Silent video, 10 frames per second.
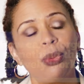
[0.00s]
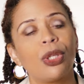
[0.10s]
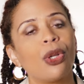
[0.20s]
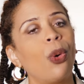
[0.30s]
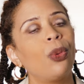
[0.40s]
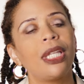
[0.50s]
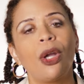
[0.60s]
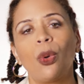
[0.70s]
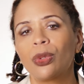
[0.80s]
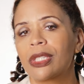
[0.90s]
you can only
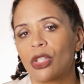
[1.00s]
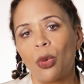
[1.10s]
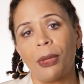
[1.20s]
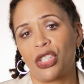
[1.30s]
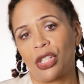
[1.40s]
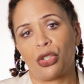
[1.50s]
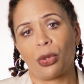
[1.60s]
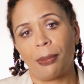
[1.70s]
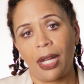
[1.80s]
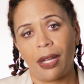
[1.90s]
hold so much in your
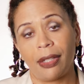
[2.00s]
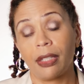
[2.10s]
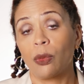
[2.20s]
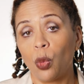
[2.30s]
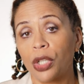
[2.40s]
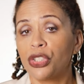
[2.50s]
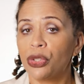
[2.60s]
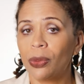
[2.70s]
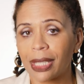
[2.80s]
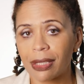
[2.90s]
mind, and once
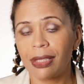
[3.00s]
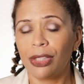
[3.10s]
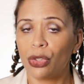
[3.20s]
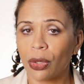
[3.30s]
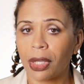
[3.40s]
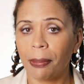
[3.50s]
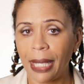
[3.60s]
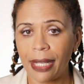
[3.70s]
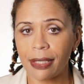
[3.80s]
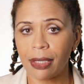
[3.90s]
you exceed your
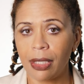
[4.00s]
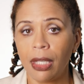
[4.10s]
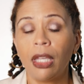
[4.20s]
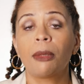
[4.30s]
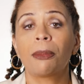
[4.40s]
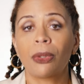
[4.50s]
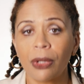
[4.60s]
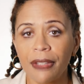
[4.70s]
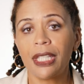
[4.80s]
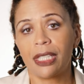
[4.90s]
capacity,
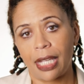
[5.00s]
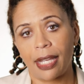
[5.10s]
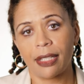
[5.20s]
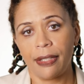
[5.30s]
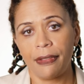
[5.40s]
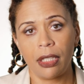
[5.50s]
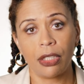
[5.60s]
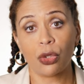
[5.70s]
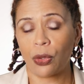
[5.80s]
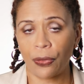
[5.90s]
previous
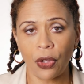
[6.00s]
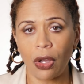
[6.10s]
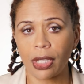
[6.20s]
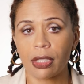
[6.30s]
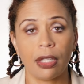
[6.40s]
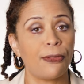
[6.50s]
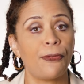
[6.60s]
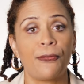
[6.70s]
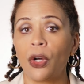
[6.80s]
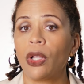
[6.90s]
activities or thoughts can
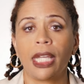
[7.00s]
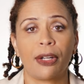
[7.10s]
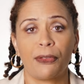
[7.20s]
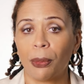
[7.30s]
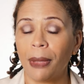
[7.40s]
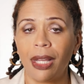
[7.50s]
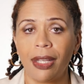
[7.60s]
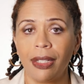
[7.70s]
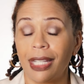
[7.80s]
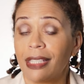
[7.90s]
fall out of your
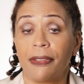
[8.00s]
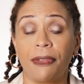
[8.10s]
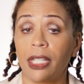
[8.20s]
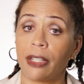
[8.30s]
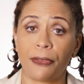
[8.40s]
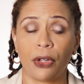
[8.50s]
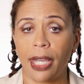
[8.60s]
mind as if they never